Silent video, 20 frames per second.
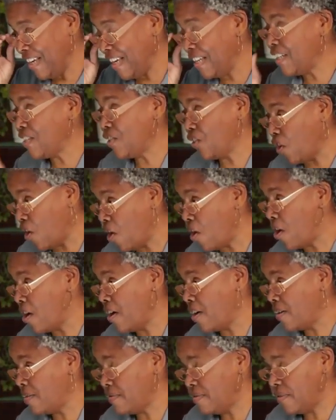It is
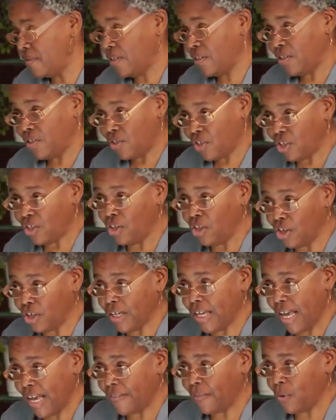hard to
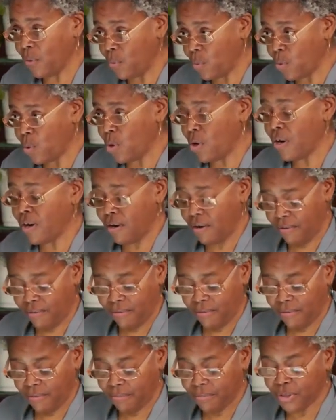look at the war
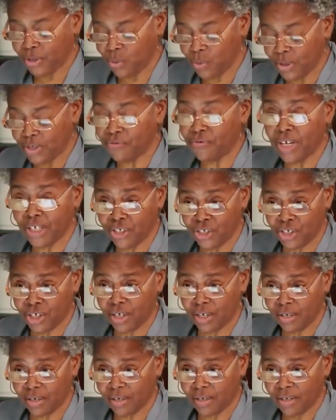between
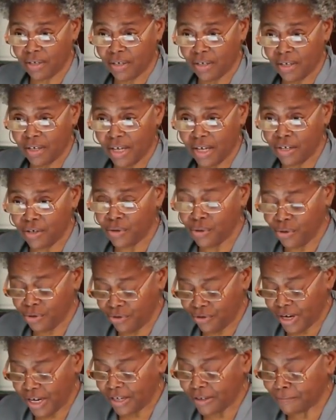Russia and
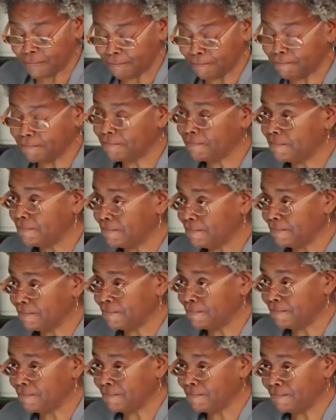Ukraine.
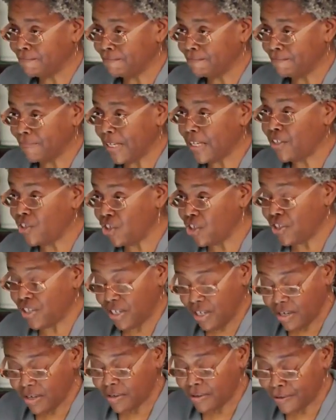It
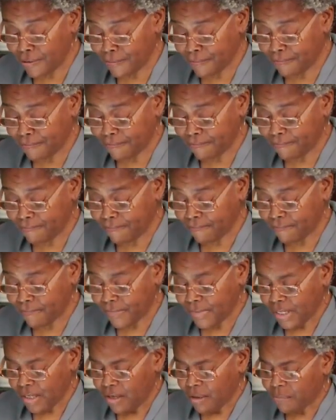just is.
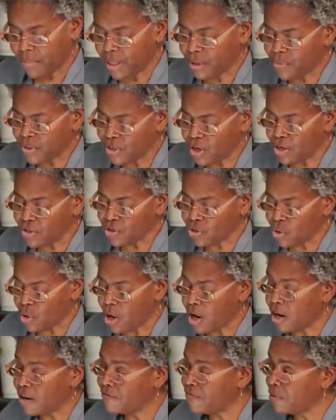But it was also
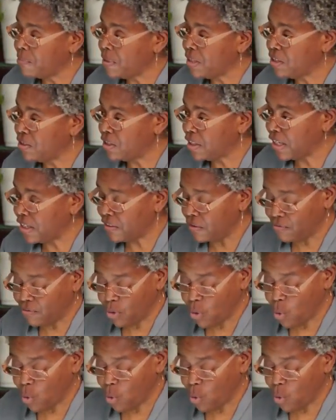hard for me to look at the